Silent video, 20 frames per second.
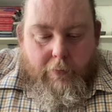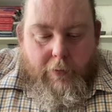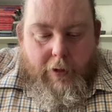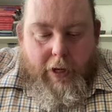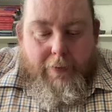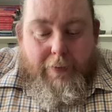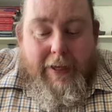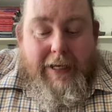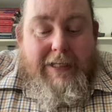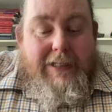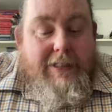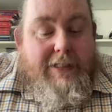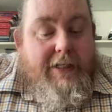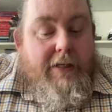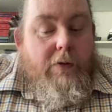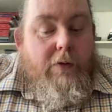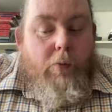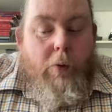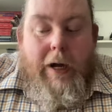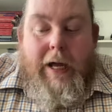They
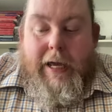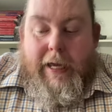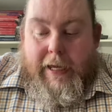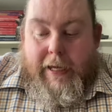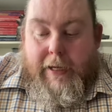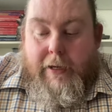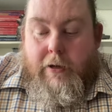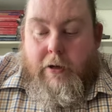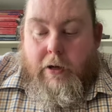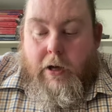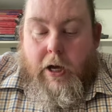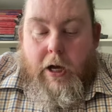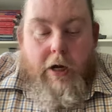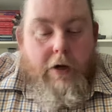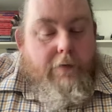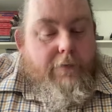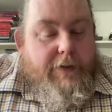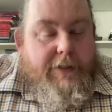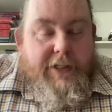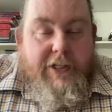still weigh
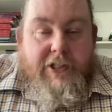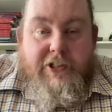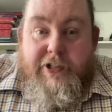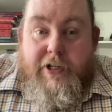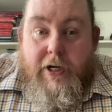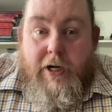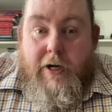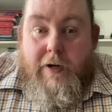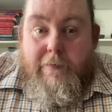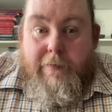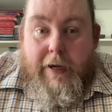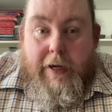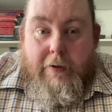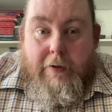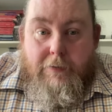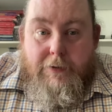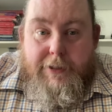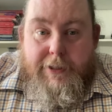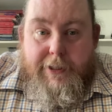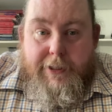over 6.5
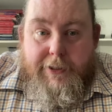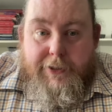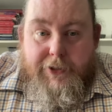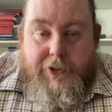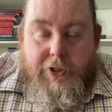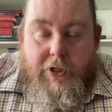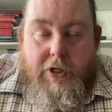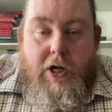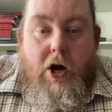ounces.